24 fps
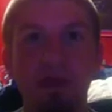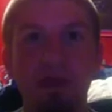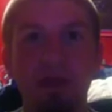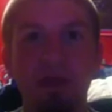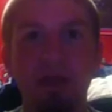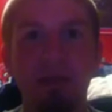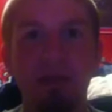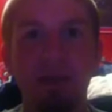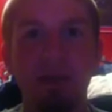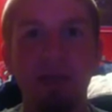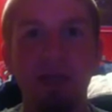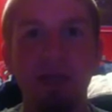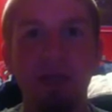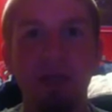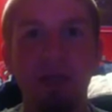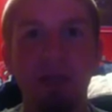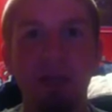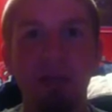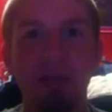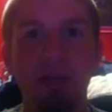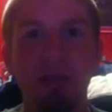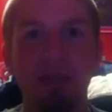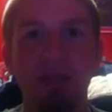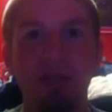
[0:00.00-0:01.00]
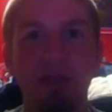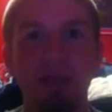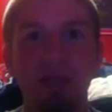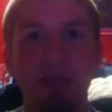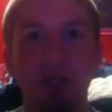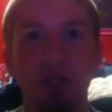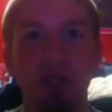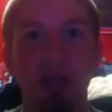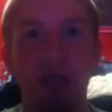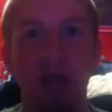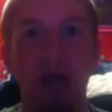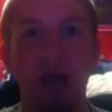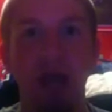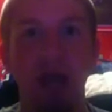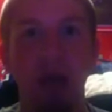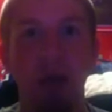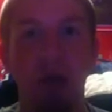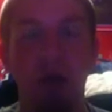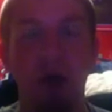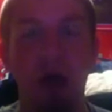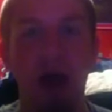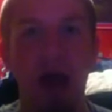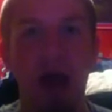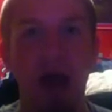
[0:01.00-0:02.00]
Depending on the procedure and how
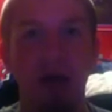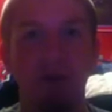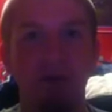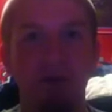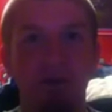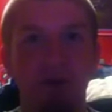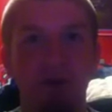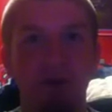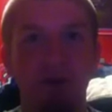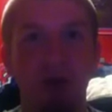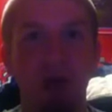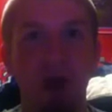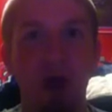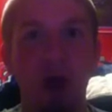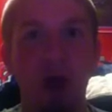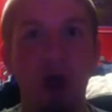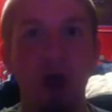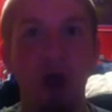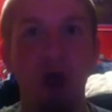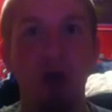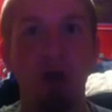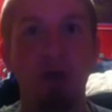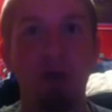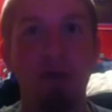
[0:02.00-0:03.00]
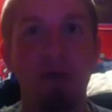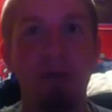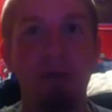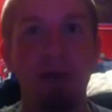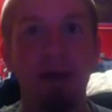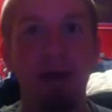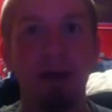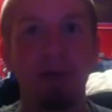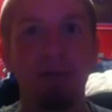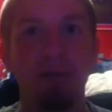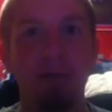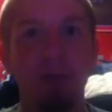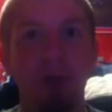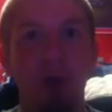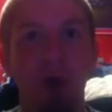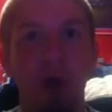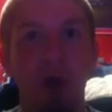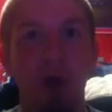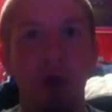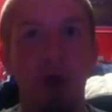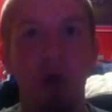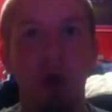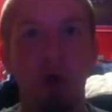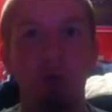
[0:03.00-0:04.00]
you are after, you may be able to go
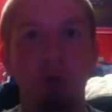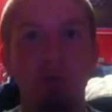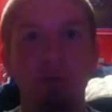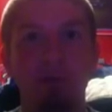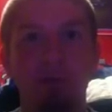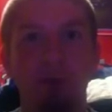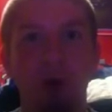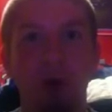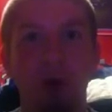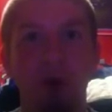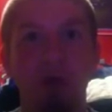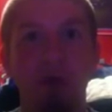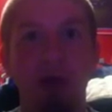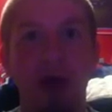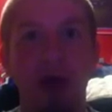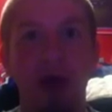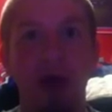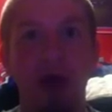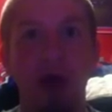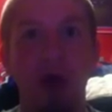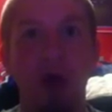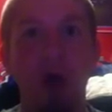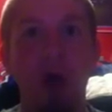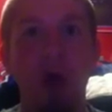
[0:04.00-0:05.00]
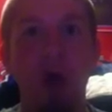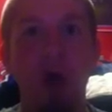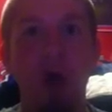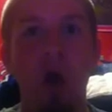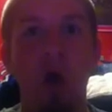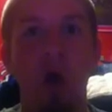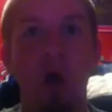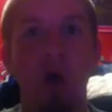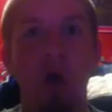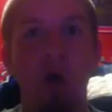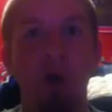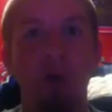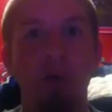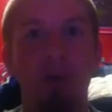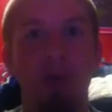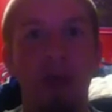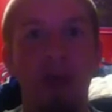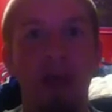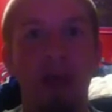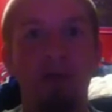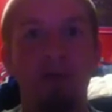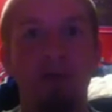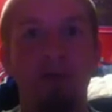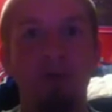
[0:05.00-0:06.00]
home tomorrow night, or you may
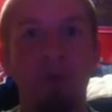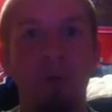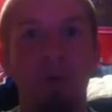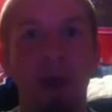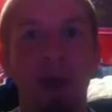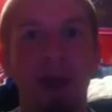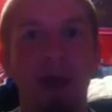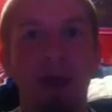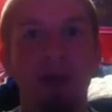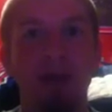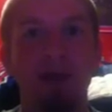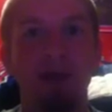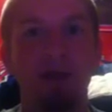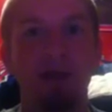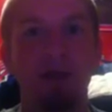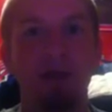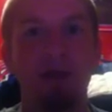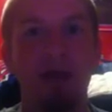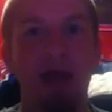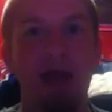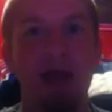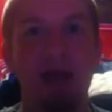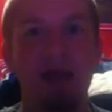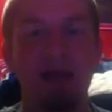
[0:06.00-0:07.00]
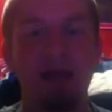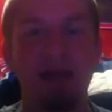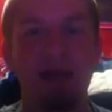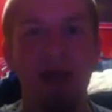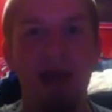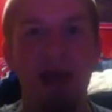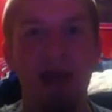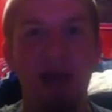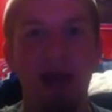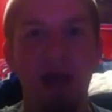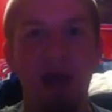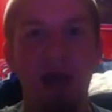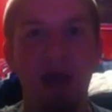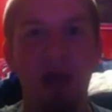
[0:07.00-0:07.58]
have to wait until the next day.